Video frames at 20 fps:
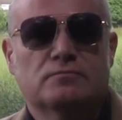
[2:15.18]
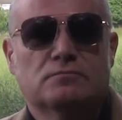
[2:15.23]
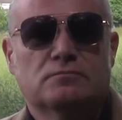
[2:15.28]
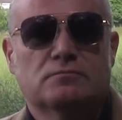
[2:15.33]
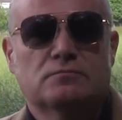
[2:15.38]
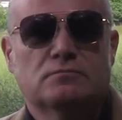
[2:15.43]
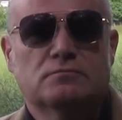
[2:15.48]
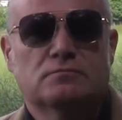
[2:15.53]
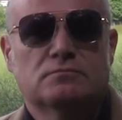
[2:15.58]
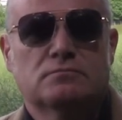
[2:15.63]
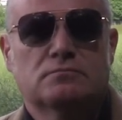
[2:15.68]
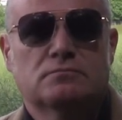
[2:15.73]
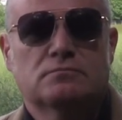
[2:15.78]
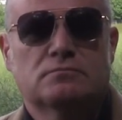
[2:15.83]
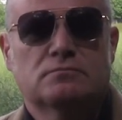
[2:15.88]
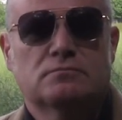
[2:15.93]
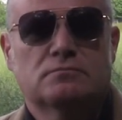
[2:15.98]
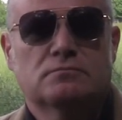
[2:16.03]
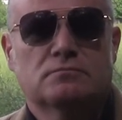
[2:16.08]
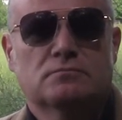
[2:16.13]

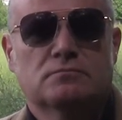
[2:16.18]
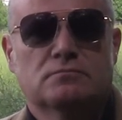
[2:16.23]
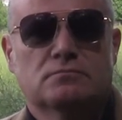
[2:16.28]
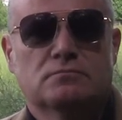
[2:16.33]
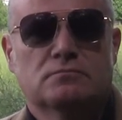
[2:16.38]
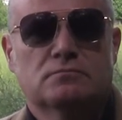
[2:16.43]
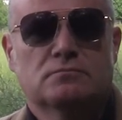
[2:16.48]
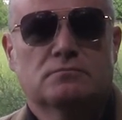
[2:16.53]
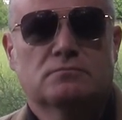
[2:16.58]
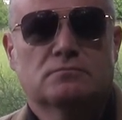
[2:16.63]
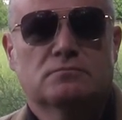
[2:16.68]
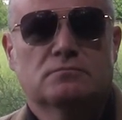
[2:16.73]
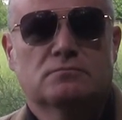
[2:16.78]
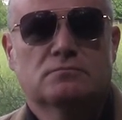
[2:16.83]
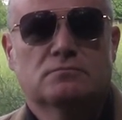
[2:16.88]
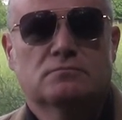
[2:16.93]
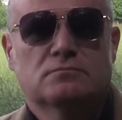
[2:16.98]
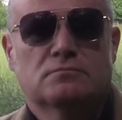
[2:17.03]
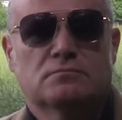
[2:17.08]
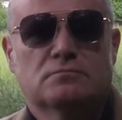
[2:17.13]

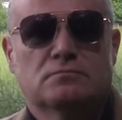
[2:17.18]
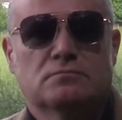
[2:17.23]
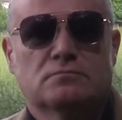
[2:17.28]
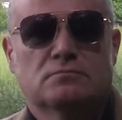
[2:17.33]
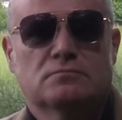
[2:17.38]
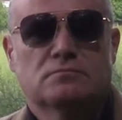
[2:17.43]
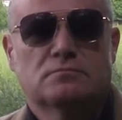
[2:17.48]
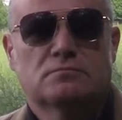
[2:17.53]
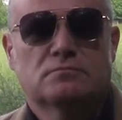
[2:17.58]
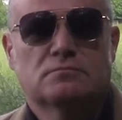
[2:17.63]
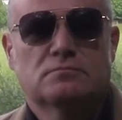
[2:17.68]
Nothing is said.